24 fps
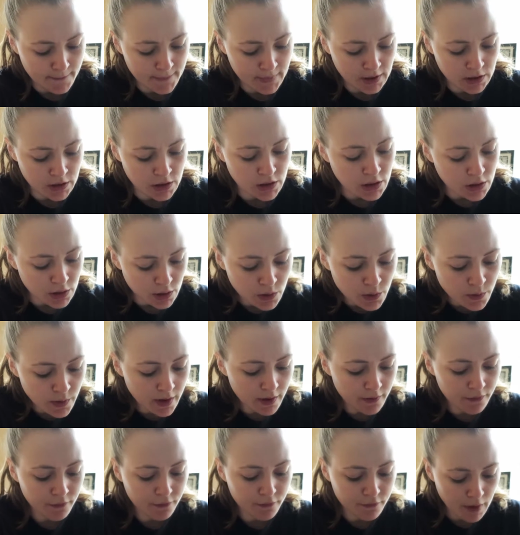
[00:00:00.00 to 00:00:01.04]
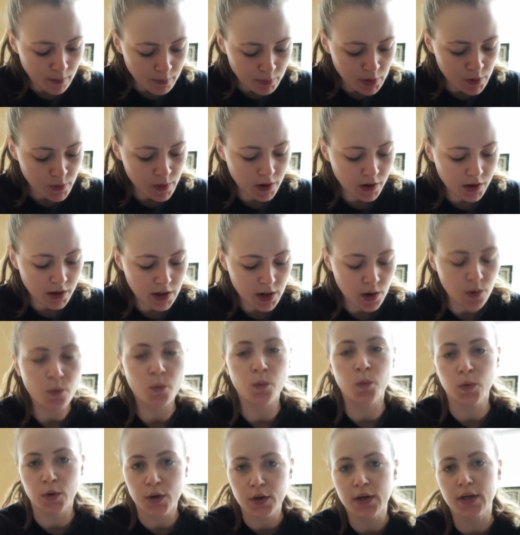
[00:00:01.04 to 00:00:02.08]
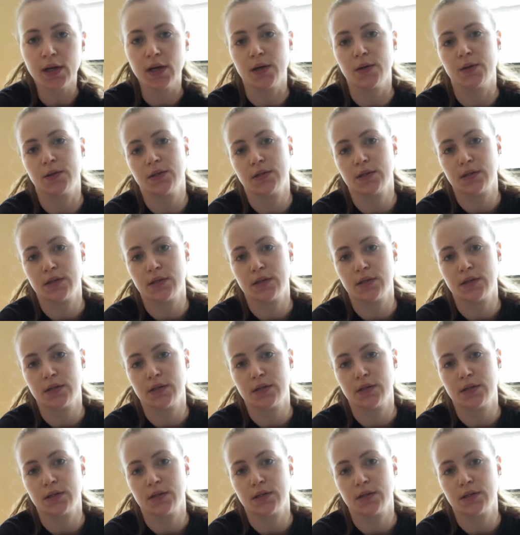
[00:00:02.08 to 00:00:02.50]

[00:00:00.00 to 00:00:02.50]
my new February workouts.